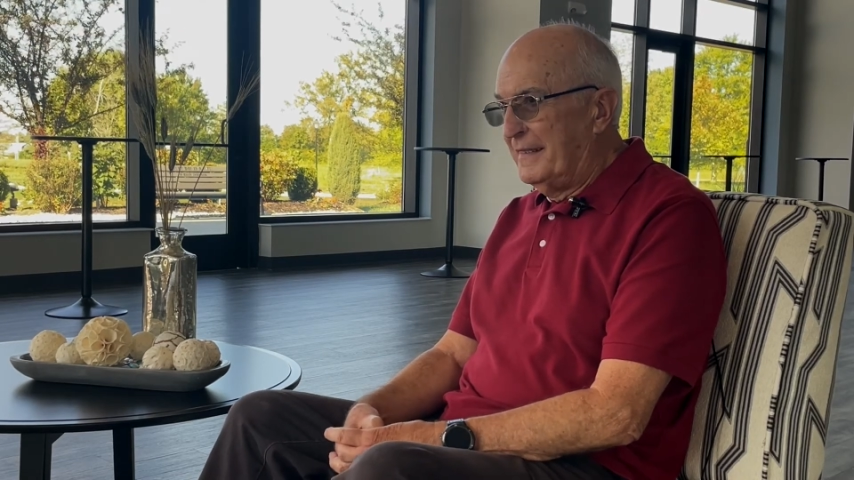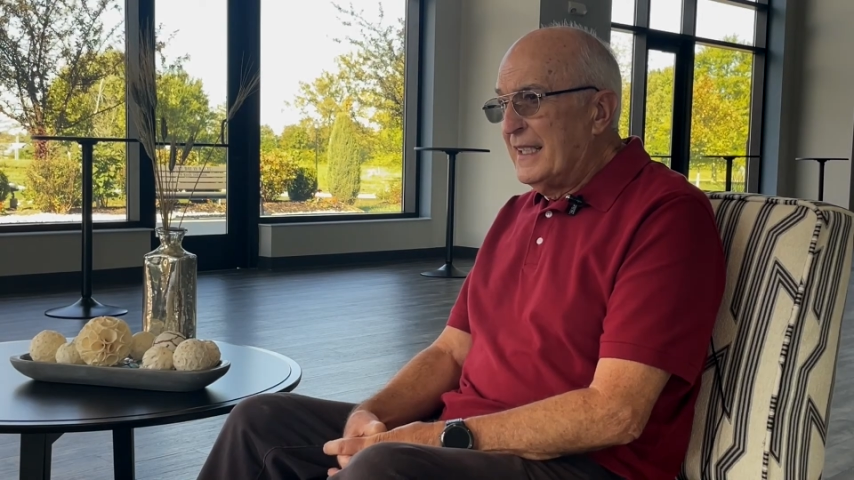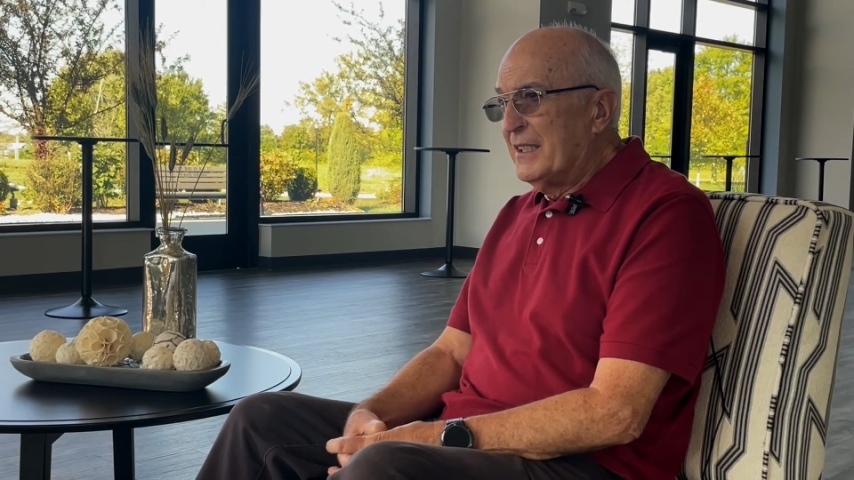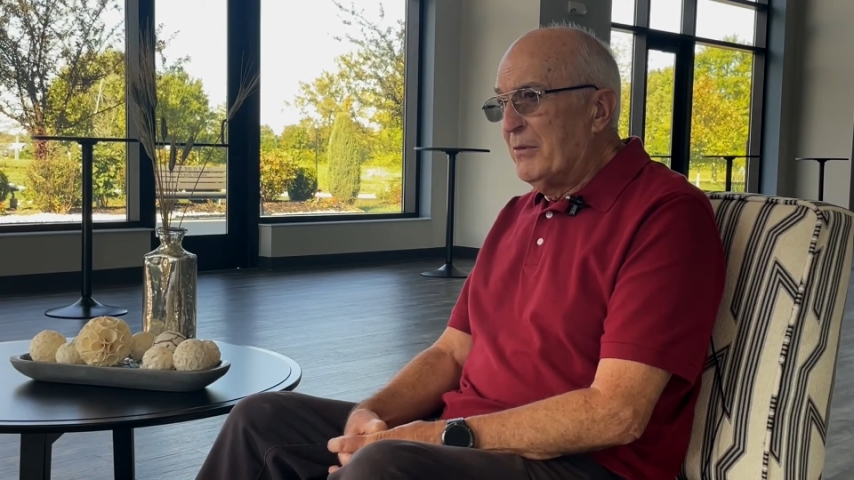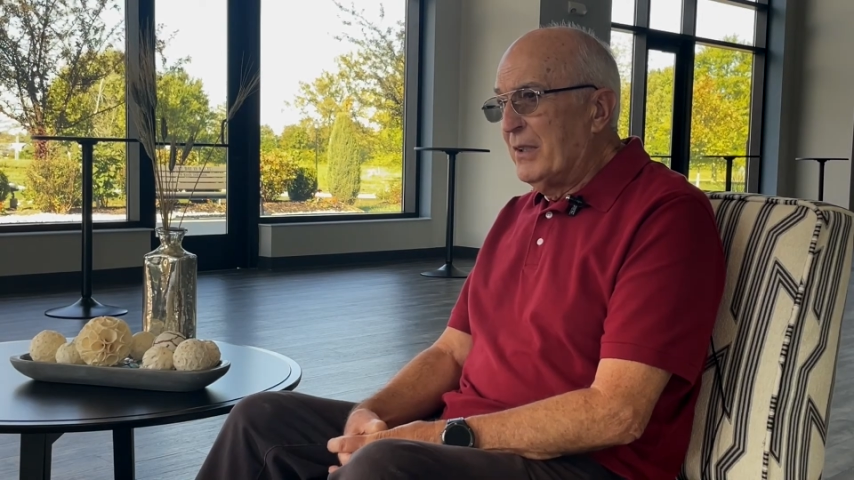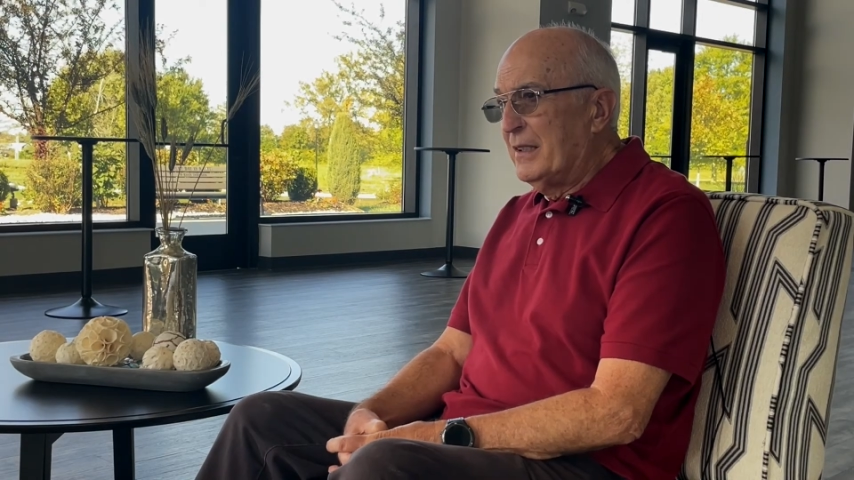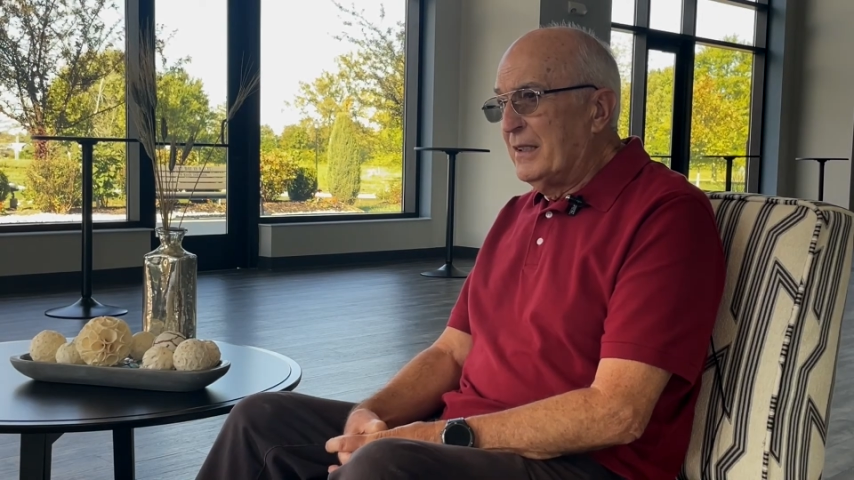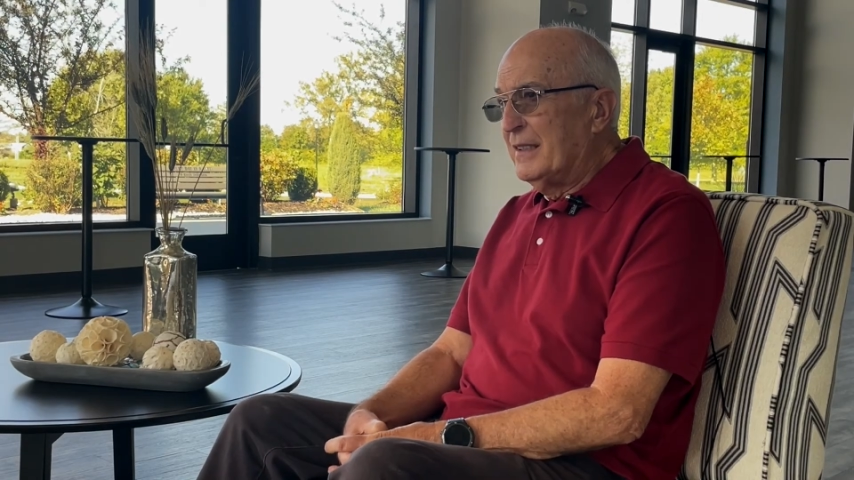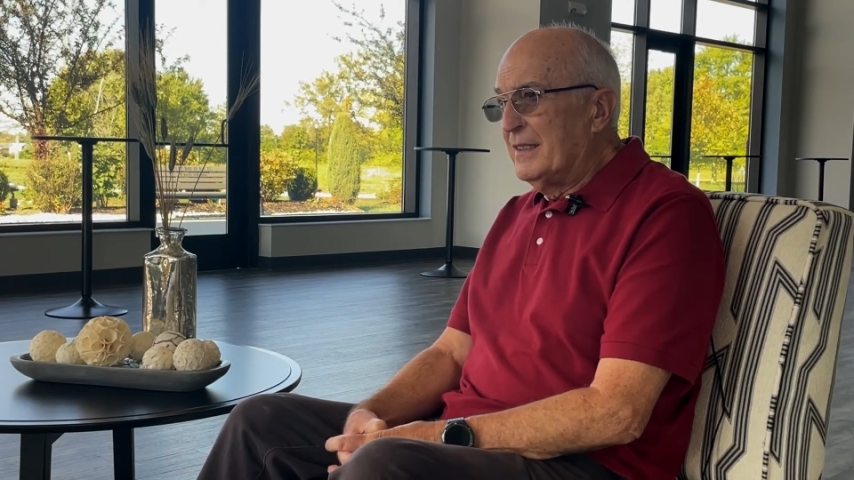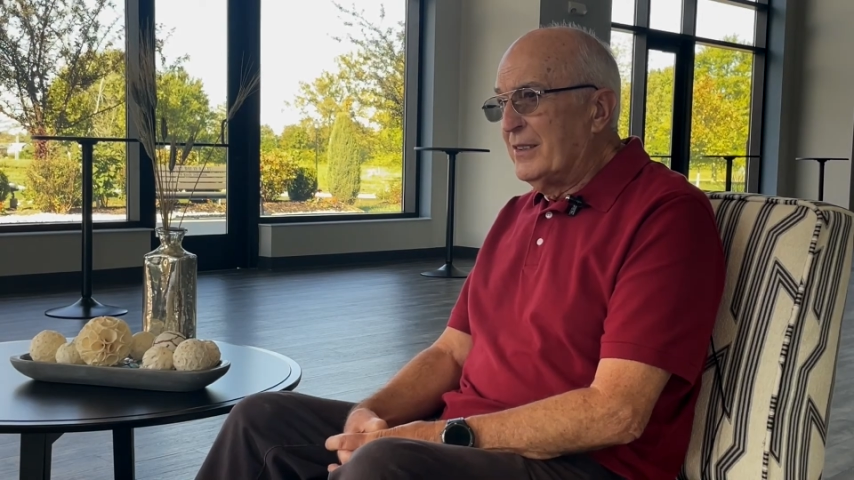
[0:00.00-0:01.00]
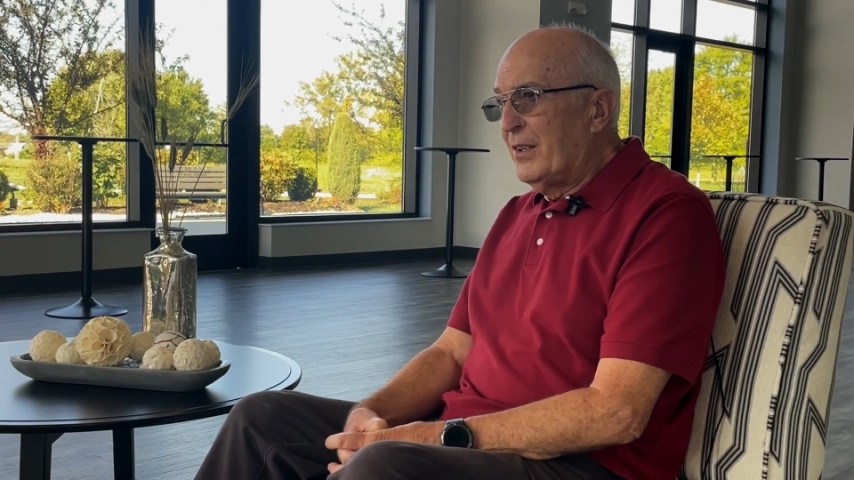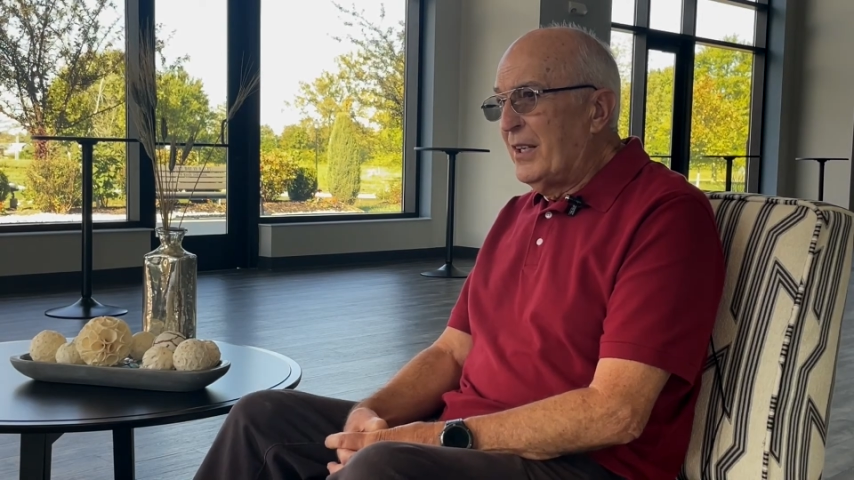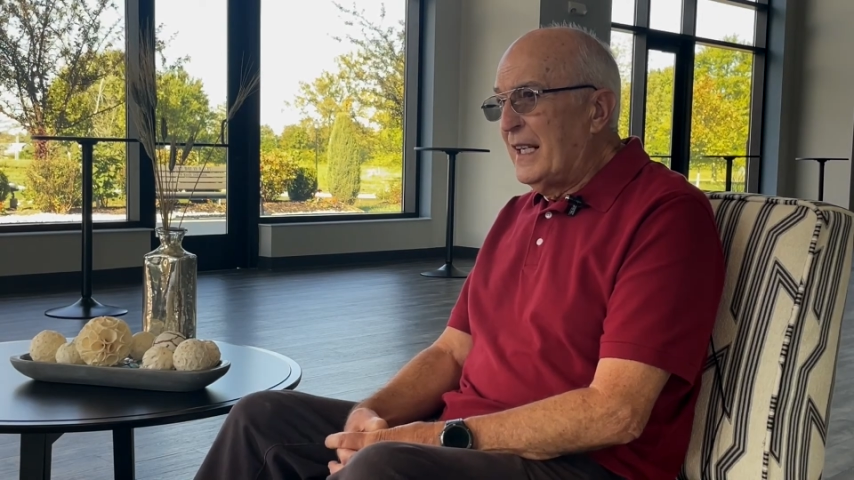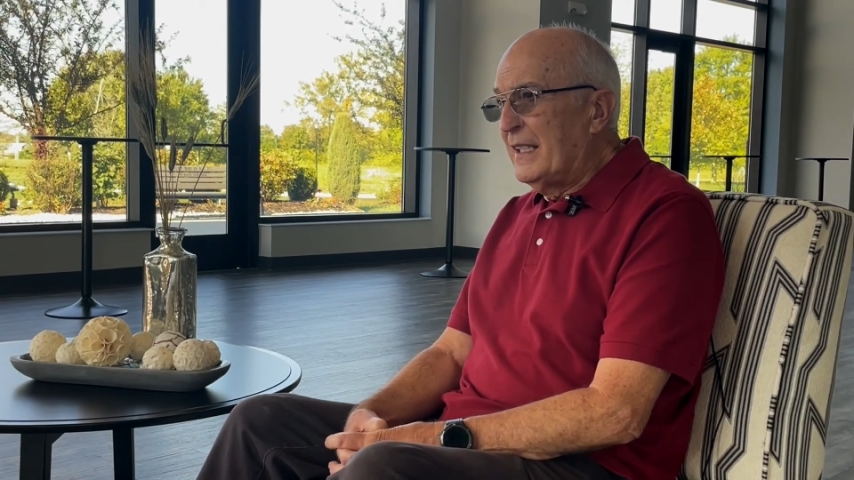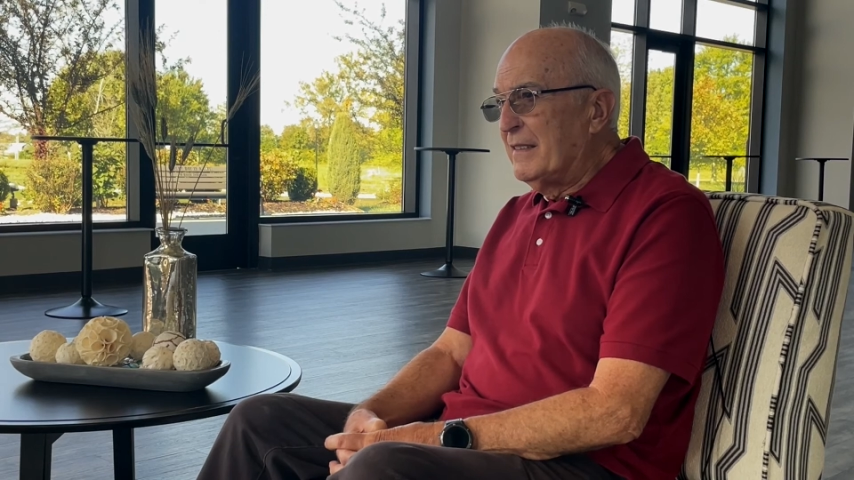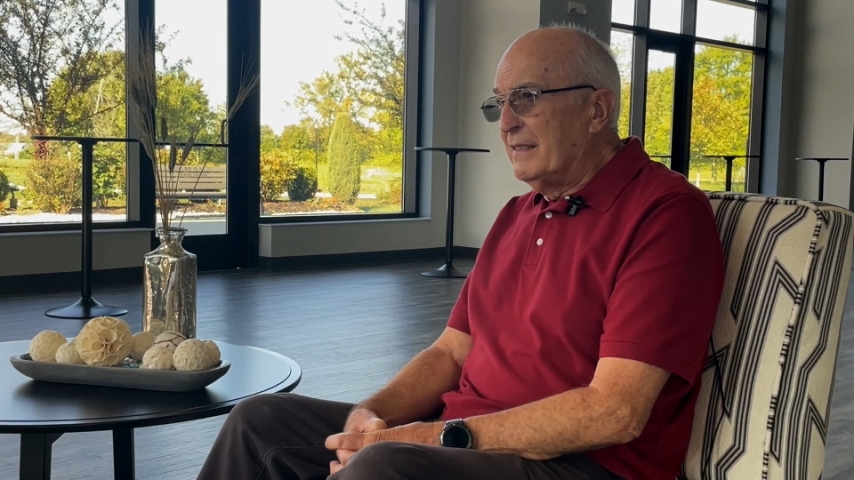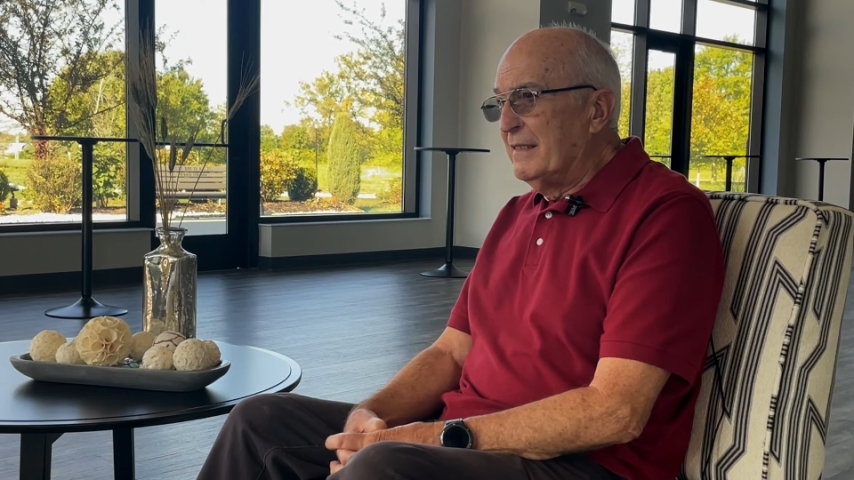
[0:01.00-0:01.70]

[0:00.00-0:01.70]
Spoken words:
So what started as